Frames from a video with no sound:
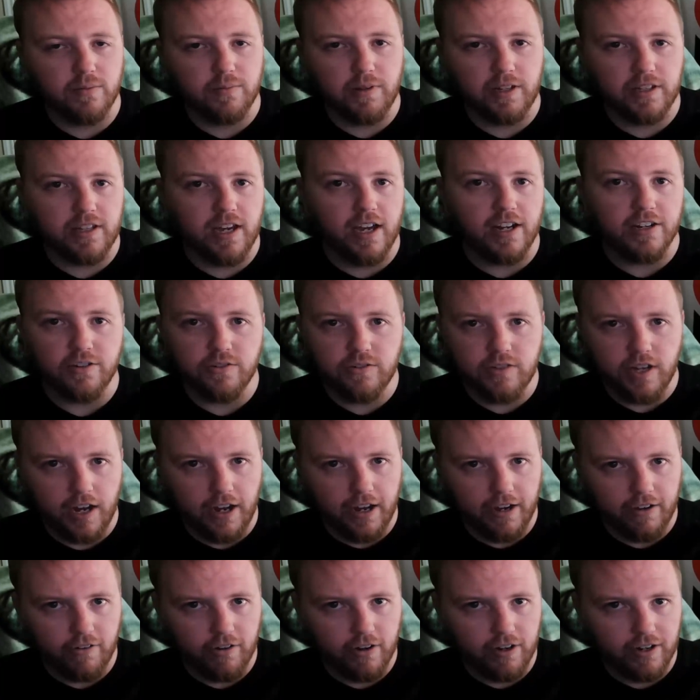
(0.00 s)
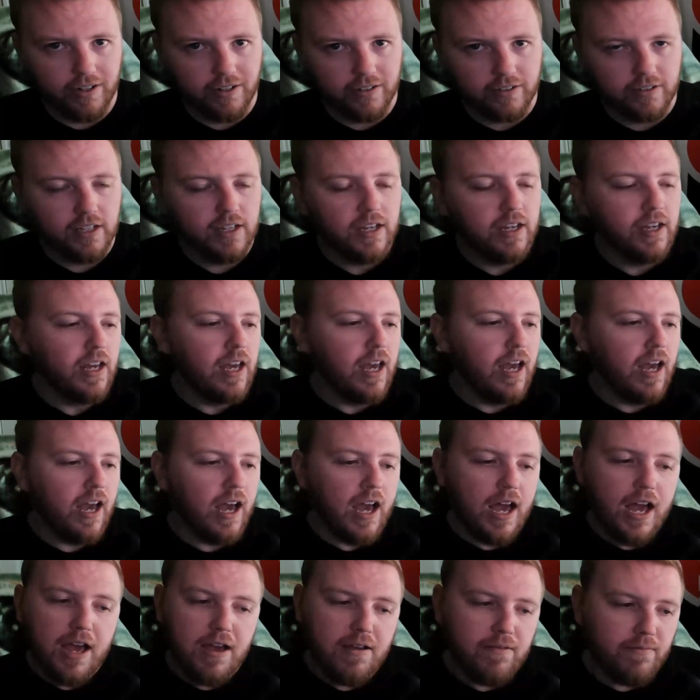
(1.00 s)
like that and you die, right?
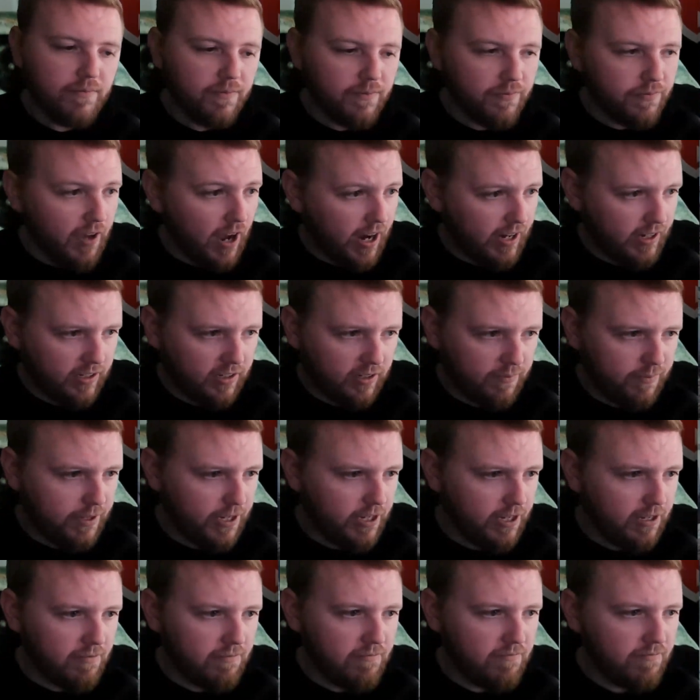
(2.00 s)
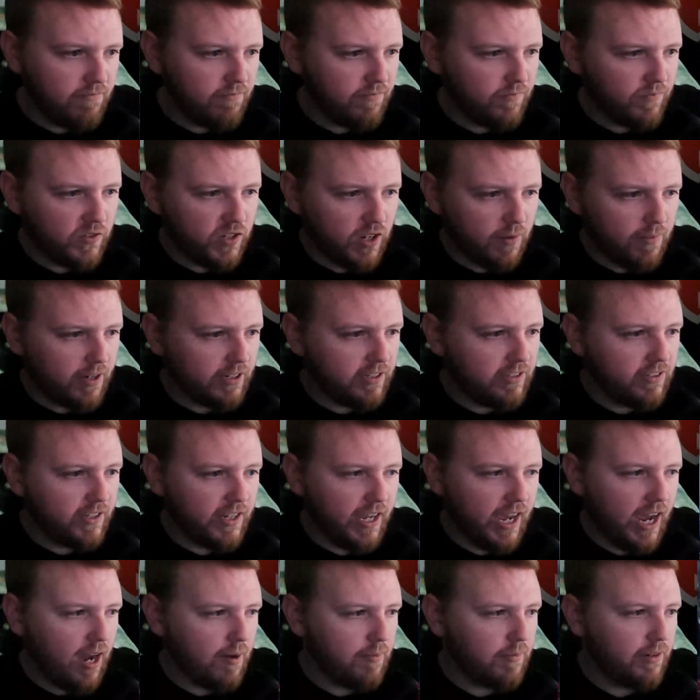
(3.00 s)
That could be something I'd see
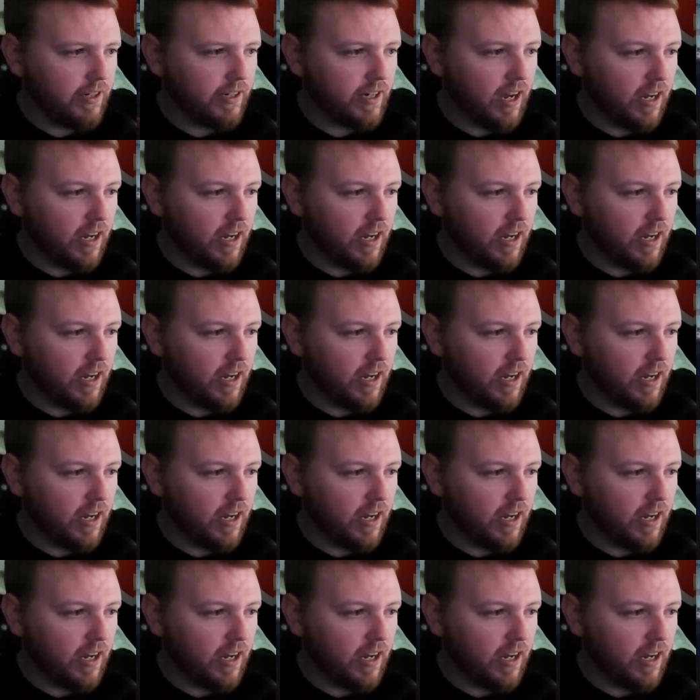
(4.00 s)
happening.